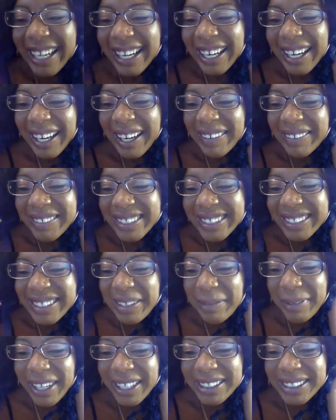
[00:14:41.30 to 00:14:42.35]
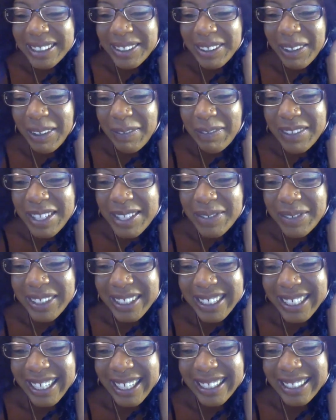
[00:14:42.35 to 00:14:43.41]
I'm good. I'm actually off this
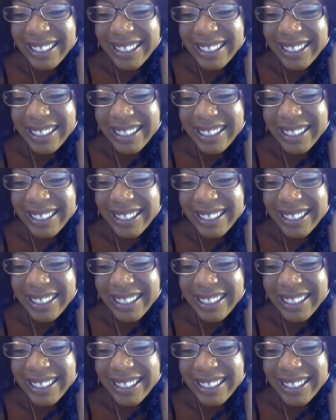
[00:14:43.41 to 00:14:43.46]
weekend.